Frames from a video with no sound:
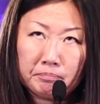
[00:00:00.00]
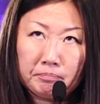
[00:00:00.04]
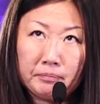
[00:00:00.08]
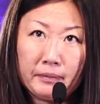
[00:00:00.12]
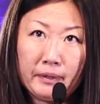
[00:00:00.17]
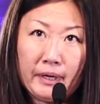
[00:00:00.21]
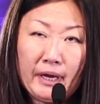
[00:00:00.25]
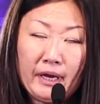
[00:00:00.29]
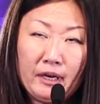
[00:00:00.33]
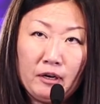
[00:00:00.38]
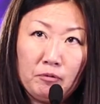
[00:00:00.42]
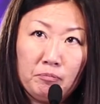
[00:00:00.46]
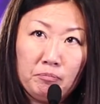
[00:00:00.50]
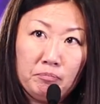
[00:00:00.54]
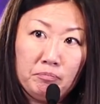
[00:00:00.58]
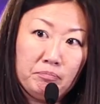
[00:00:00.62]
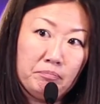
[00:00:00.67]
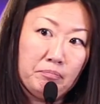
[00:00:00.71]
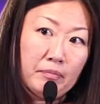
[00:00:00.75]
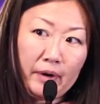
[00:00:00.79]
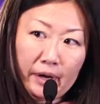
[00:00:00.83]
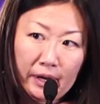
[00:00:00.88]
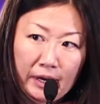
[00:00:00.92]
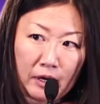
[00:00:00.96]
in
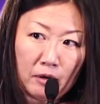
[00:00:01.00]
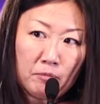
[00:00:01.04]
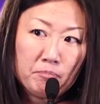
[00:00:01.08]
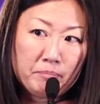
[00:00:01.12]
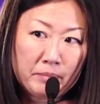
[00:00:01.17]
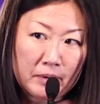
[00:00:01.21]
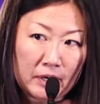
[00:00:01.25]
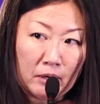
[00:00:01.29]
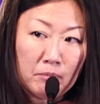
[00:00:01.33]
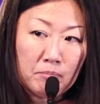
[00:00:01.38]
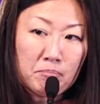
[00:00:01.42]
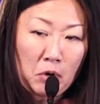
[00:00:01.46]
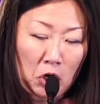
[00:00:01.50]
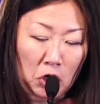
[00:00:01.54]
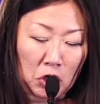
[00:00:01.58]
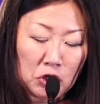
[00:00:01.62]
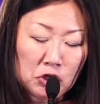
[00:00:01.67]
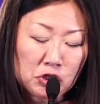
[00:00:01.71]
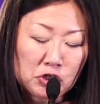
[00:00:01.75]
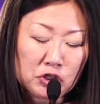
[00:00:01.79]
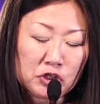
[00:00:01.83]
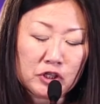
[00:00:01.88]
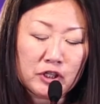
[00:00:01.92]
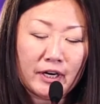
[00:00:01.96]

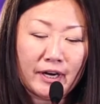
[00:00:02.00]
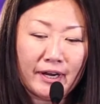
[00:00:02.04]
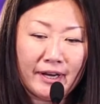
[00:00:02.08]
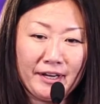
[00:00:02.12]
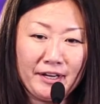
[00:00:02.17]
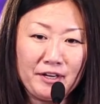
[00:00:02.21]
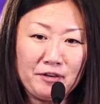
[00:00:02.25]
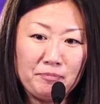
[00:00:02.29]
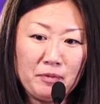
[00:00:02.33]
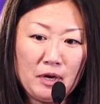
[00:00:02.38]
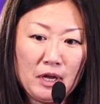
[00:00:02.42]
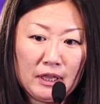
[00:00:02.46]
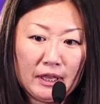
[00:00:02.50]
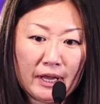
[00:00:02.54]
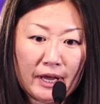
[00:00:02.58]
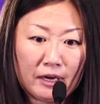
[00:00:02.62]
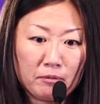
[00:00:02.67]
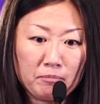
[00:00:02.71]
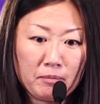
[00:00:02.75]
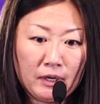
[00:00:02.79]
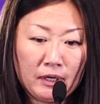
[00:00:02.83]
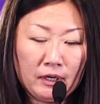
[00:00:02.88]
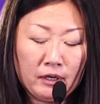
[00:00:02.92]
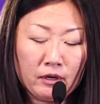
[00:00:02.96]
mid-March, like
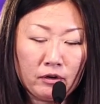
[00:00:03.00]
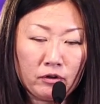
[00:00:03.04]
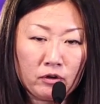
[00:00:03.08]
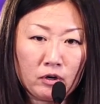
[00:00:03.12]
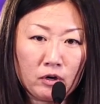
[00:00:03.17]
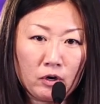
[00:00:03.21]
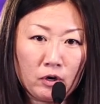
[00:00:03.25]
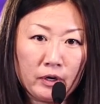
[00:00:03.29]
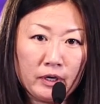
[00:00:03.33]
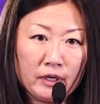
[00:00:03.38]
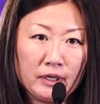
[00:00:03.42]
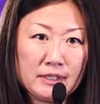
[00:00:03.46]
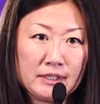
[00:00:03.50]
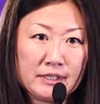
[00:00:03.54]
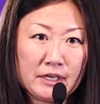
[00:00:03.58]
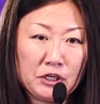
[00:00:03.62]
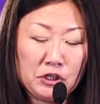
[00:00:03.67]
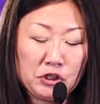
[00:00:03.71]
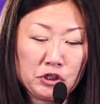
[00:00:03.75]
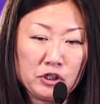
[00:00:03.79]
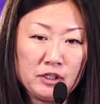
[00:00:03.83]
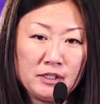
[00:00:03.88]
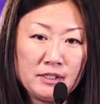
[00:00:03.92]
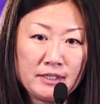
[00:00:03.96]
many other
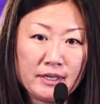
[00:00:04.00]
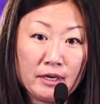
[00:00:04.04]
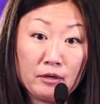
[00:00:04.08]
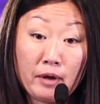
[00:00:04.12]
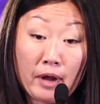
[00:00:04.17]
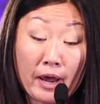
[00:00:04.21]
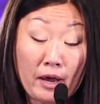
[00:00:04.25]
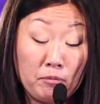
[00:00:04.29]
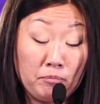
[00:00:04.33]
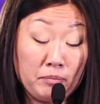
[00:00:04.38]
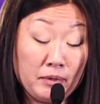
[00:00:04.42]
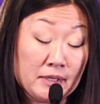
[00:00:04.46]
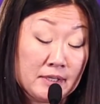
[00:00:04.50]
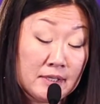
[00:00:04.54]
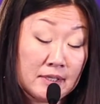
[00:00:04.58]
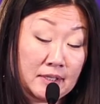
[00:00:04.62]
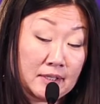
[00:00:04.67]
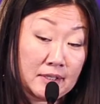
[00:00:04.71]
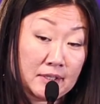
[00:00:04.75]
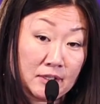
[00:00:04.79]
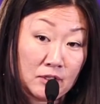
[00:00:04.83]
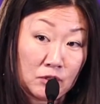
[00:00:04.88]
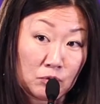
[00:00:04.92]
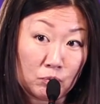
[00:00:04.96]
organizations and
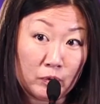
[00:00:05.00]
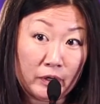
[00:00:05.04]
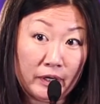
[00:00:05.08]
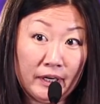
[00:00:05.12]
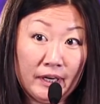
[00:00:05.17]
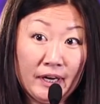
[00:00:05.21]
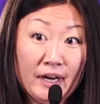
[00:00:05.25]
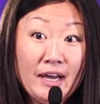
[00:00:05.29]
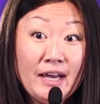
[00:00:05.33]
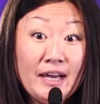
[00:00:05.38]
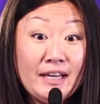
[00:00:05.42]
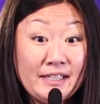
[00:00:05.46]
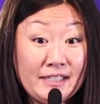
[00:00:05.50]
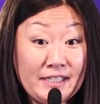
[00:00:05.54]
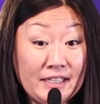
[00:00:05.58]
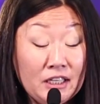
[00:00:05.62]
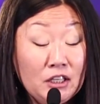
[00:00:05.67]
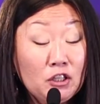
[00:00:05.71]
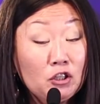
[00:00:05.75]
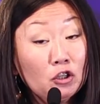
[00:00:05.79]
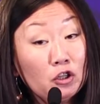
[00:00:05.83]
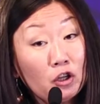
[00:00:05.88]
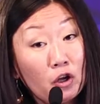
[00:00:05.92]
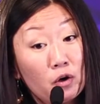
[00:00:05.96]
businesses, we did
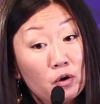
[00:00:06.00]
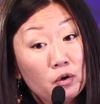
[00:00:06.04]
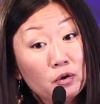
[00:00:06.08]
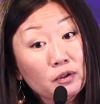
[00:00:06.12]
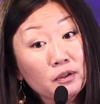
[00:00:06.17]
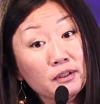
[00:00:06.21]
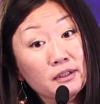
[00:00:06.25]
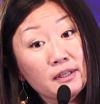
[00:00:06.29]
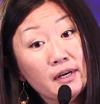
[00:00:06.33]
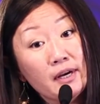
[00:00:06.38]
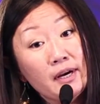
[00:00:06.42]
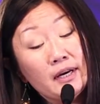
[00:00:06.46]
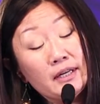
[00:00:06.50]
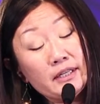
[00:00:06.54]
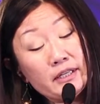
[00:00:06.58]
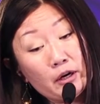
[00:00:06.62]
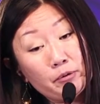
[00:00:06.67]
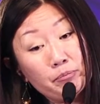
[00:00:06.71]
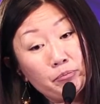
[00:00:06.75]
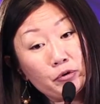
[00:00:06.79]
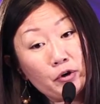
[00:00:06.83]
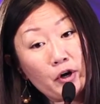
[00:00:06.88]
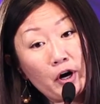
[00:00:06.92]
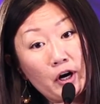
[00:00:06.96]
close
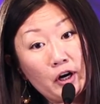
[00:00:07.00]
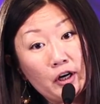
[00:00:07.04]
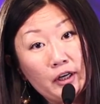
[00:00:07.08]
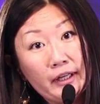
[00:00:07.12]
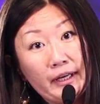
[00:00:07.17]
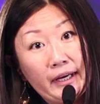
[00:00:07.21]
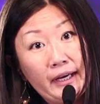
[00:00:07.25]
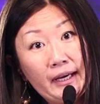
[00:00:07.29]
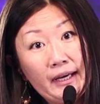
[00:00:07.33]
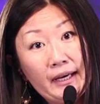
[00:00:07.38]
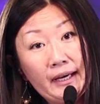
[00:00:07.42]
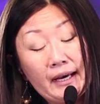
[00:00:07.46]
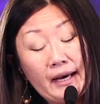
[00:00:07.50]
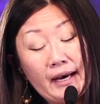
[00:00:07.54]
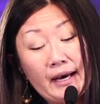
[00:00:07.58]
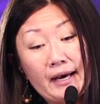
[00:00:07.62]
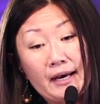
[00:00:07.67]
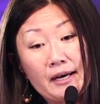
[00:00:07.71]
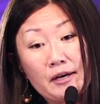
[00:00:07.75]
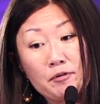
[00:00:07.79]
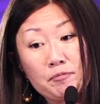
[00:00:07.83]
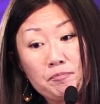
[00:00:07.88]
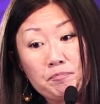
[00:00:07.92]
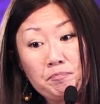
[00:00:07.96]
temporarily
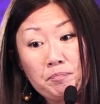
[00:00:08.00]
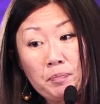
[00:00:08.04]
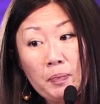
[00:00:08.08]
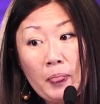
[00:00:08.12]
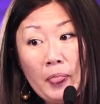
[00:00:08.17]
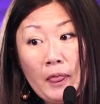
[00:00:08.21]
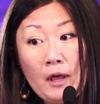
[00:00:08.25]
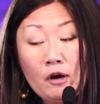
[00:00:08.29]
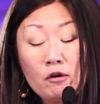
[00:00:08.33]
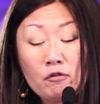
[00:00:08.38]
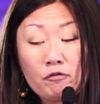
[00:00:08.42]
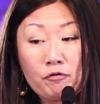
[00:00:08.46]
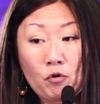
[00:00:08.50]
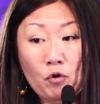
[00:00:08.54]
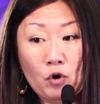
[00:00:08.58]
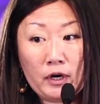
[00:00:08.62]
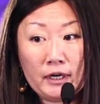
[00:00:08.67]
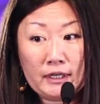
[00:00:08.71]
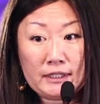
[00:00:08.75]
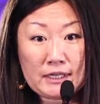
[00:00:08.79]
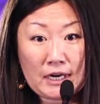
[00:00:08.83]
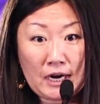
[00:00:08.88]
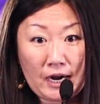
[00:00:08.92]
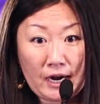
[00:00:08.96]
for
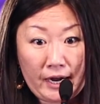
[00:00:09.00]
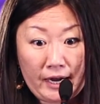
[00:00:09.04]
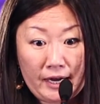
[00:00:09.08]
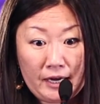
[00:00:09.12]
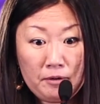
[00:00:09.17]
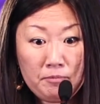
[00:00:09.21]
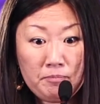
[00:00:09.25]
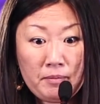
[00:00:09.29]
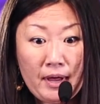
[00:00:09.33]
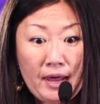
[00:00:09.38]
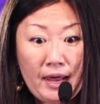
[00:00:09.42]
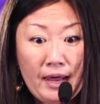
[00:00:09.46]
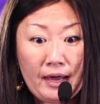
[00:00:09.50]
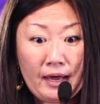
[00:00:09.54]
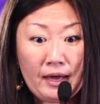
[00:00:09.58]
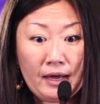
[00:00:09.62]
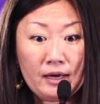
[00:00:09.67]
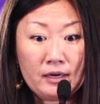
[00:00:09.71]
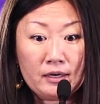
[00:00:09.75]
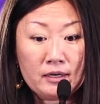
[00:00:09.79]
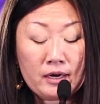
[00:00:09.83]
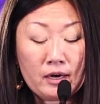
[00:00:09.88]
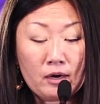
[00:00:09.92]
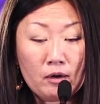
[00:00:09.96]
a time,
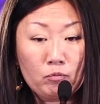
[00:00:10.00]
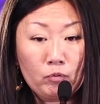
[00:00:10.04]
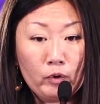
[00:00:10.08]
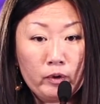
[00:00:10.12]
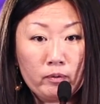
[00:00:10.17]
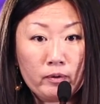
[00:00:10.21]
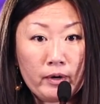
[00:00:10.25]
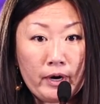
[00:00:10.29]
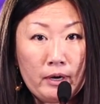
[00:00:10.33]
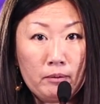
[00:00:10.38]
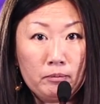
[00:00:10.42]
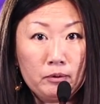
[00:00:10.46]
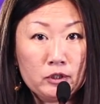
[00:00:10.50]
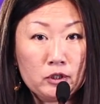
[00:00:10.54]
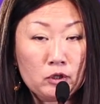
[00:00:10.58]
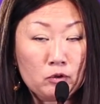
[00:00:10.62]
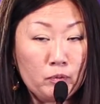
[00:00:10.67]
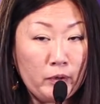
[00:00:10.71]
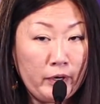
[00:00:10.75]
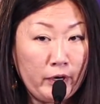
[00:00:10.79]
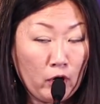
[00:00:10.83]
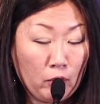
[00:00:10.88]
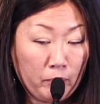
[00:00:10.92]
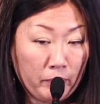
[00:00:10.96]
and we were able to
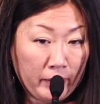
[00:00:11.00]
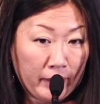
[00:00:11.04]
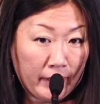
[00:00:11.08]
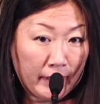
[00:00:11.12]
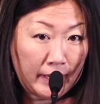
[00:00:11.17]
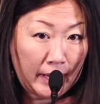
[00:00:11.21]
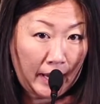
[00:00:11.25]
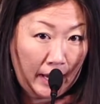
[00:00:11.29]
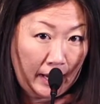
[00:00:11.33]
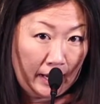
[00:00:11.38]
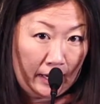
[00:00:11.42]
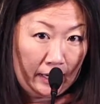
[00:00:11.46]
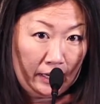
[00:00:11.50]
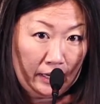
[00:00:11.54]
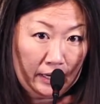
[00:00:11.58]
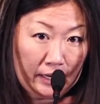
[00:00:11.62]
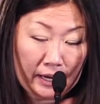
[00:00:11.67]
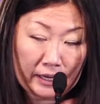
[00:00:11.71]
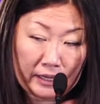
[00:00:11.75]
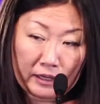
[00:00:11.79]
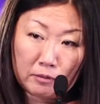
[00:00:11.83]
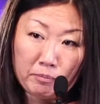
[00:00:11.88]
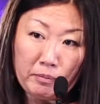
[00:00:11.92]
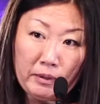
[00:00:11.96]
reopen again
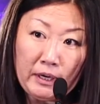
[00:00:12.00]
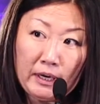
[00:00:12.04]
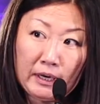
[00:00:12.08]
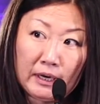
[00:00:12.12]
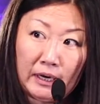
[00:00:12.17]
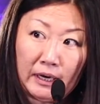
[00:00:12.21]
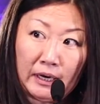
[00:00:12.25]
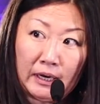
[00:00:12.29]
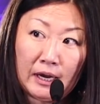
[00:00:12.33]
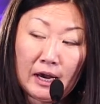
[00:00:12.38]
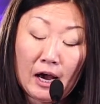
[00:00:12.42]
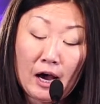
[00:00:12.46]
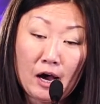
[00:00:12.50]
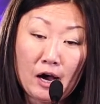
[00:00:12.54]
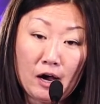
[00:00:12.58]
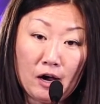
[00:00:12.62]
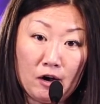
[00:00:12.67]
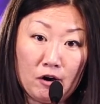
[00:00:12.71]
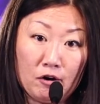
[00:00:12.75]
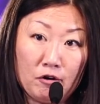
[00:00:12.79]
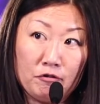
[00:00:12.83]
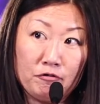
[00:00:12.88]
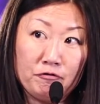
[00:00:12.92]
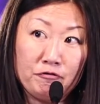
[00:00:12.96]
at the beginning
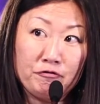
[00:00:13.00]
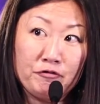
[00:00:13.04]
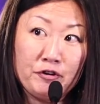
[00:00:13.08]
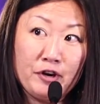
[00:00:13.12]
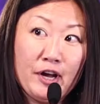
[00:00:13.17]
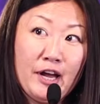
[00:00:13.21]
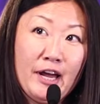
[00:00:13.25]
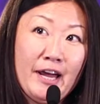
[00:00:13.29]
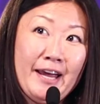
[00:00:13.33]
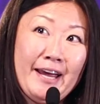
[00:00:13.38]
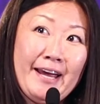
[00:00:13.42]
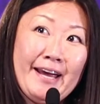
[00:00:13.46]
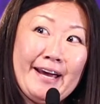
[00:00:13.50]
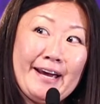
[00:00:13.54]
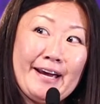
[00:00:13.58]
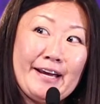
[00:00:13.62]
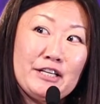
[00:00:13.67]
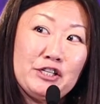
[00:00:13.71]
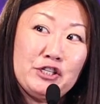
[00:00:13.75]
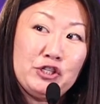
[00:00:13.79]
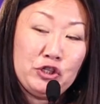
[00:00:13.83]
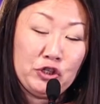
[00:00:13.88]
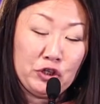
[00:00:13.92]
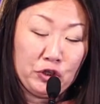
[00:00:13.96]
of
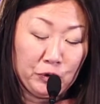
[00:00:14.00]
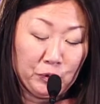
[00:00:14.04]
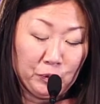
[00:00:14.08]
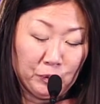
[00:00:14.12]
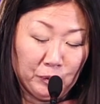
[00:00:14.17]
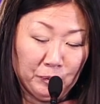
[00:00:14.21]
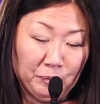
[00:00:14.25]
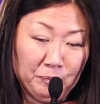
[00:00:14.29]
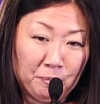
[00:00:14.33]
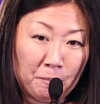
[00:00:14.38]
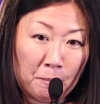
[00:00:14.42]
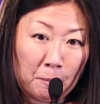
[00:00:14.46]
June.